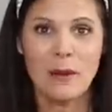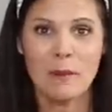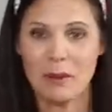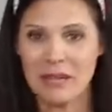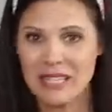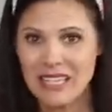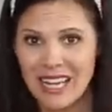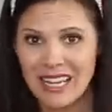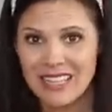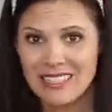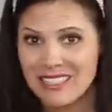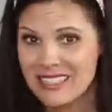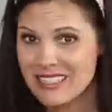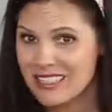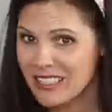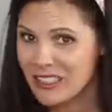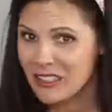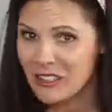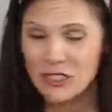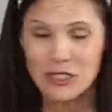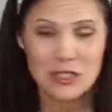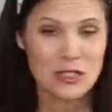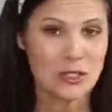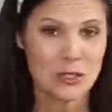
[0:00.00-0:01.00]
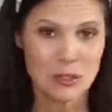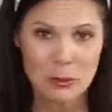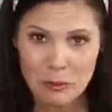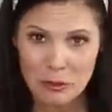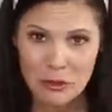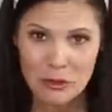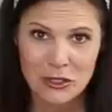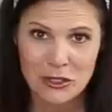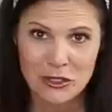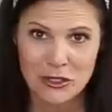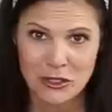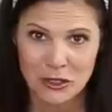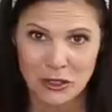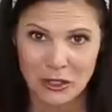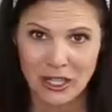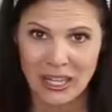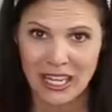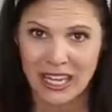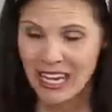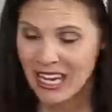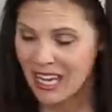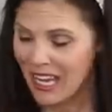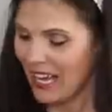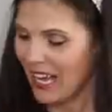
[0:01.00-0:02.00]
but yet still super
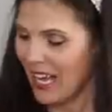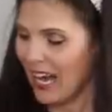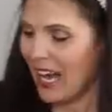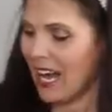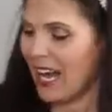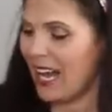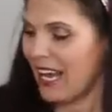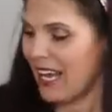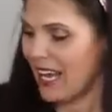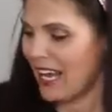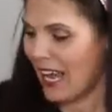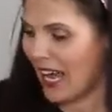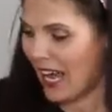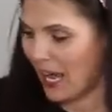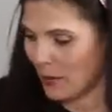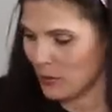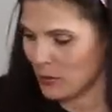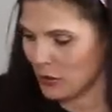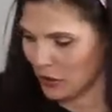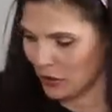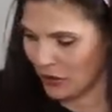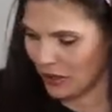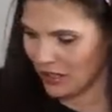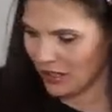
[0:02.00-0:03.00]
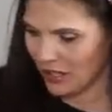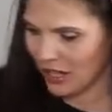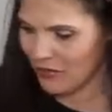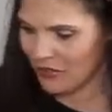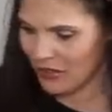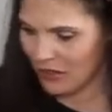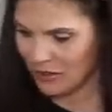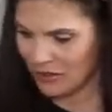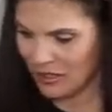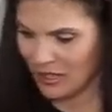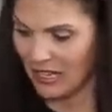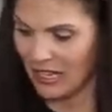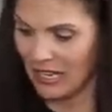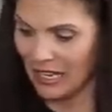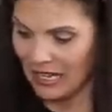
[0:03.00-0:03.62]
sturdy. I absolutely love it.